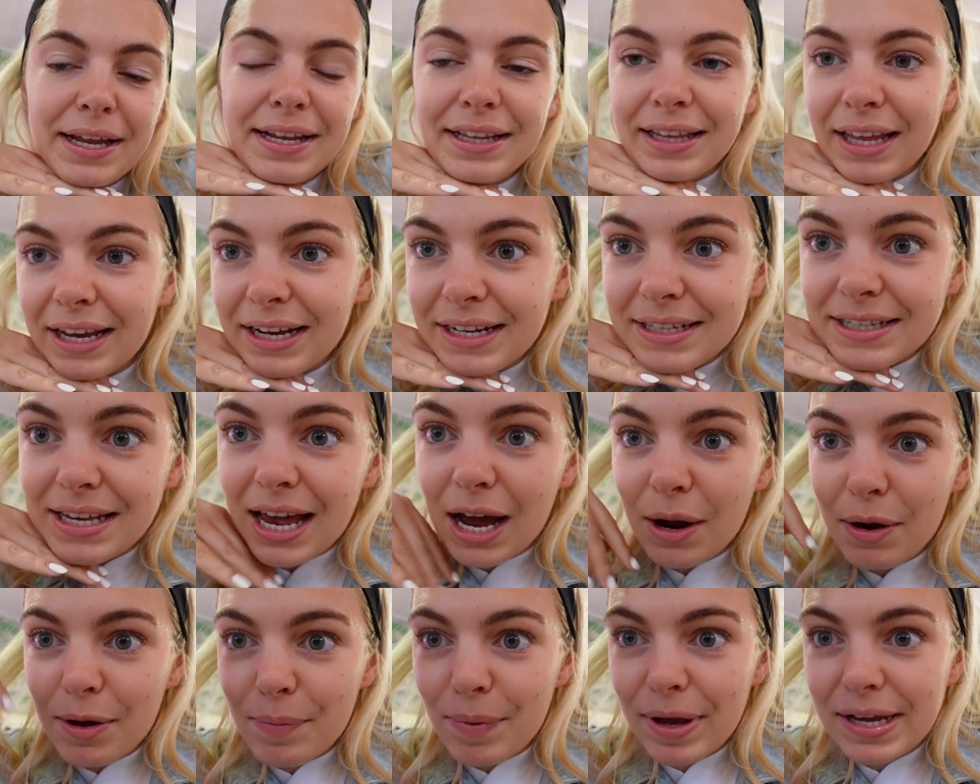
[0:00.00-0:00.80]
think later
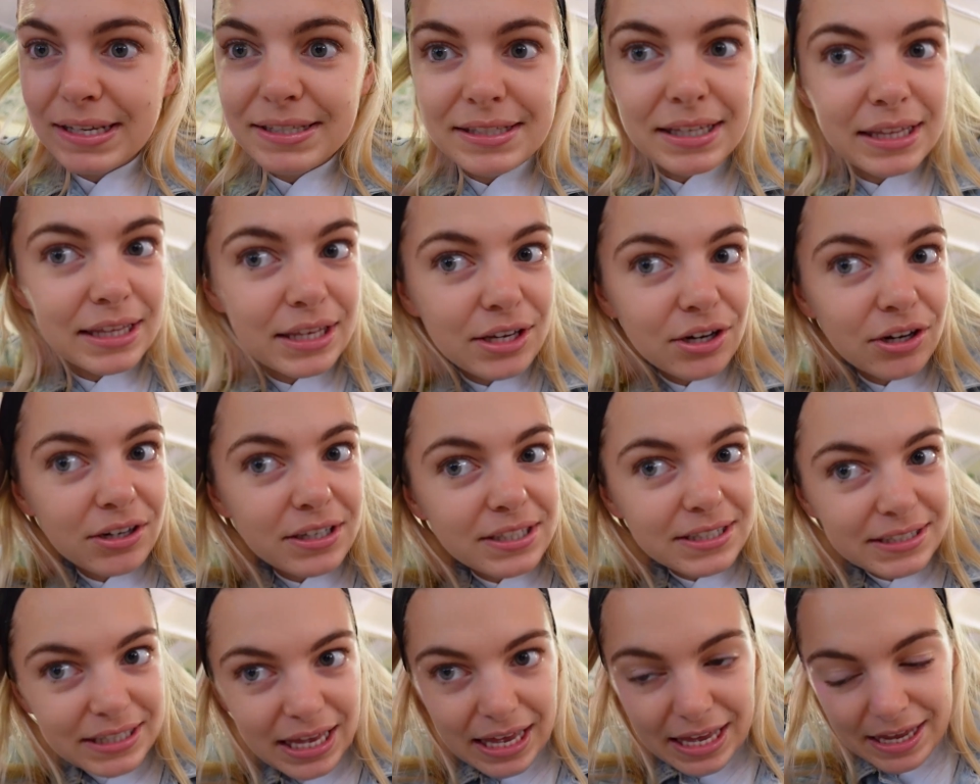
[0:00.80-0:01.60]
how we basically
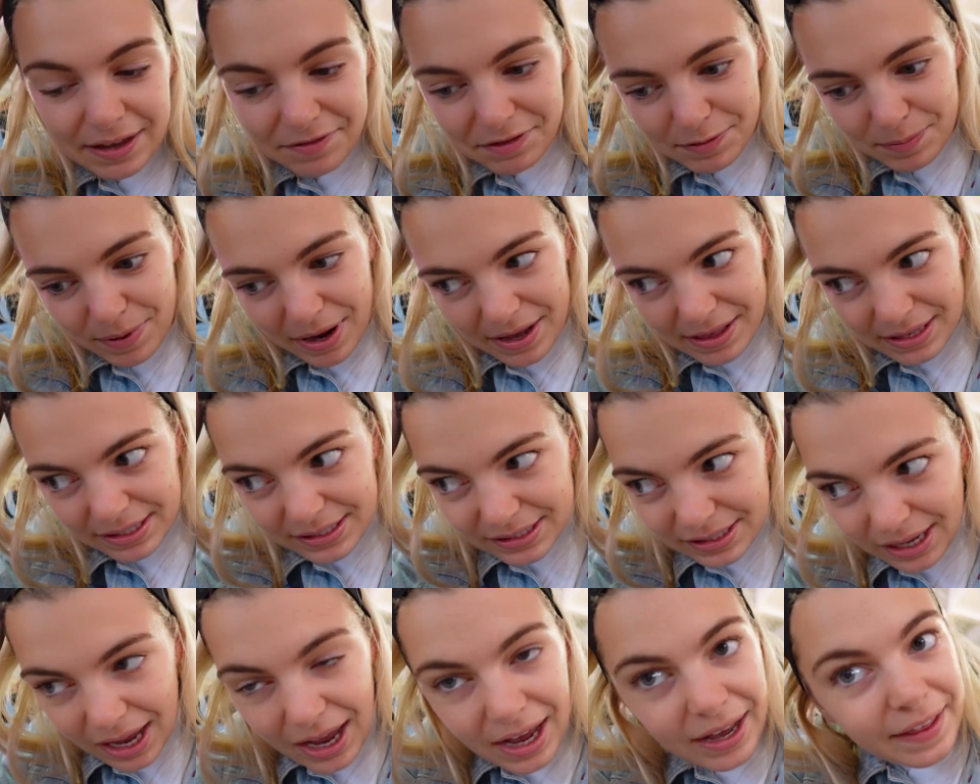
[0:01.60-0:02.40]
got saved by
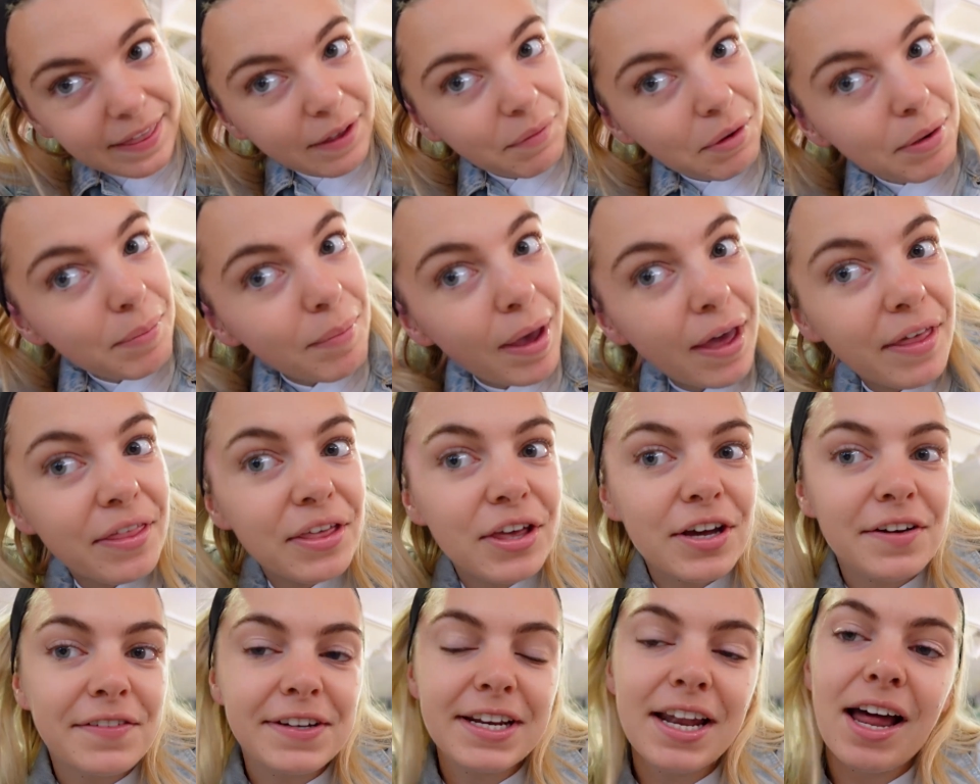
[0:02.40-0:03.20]
this guy that we met
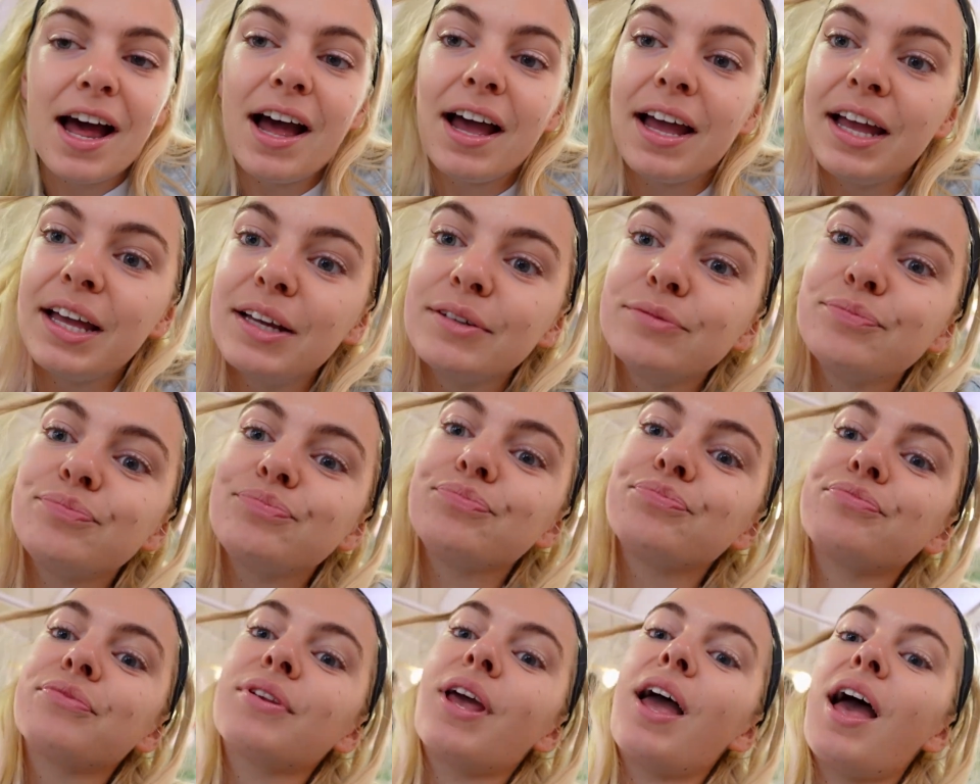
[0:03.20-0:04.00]
the other night.
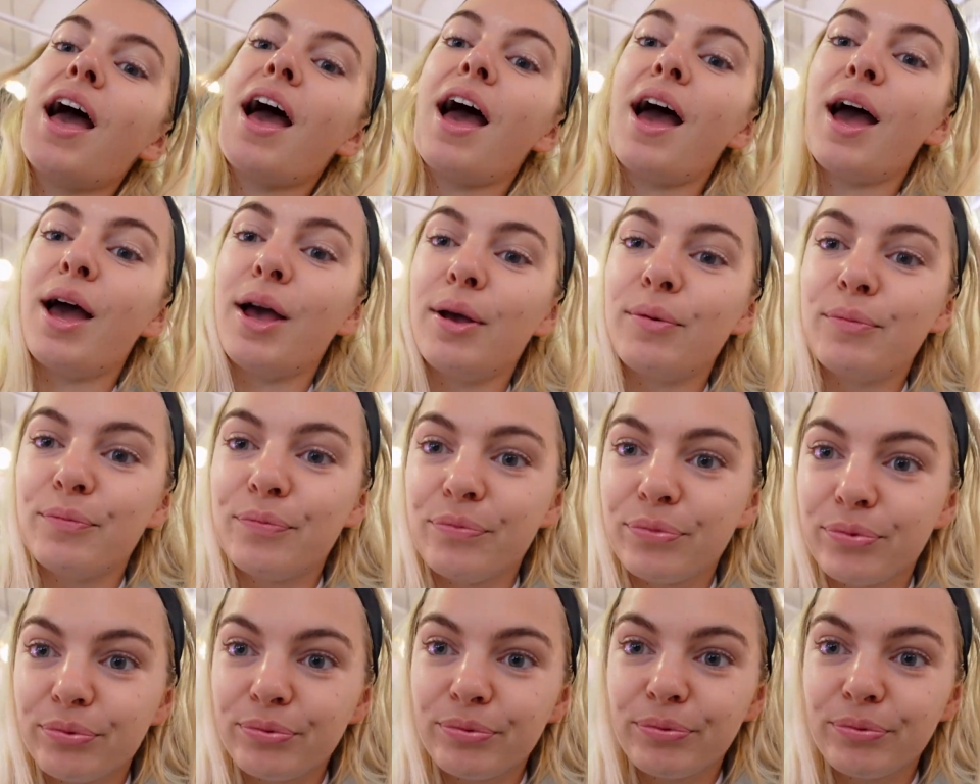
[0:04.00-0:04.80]
And